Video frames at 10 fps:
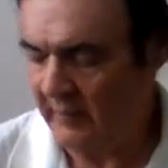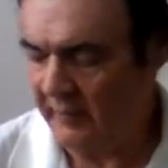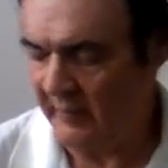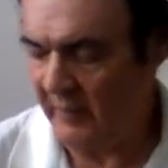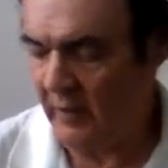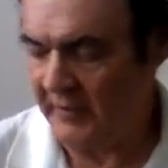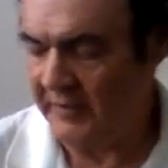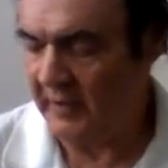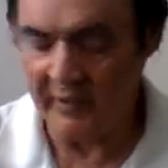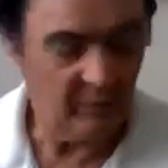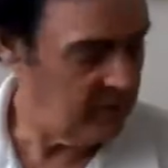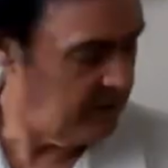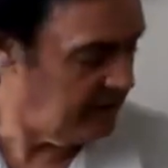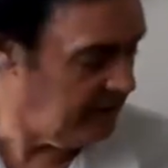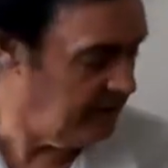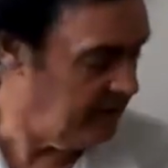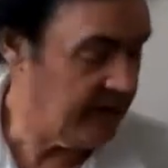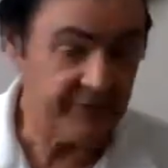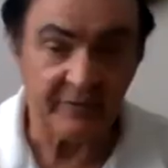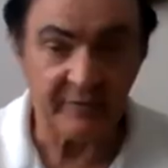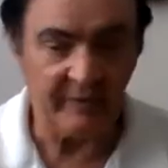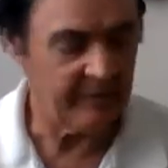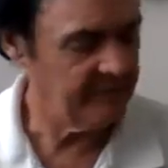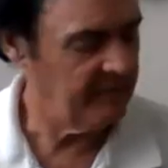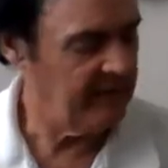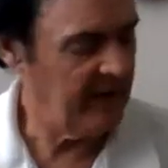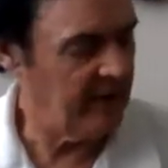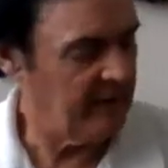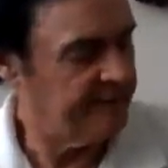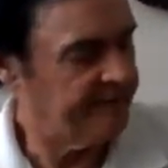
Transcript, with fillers: of an all solid wood instrument. Now,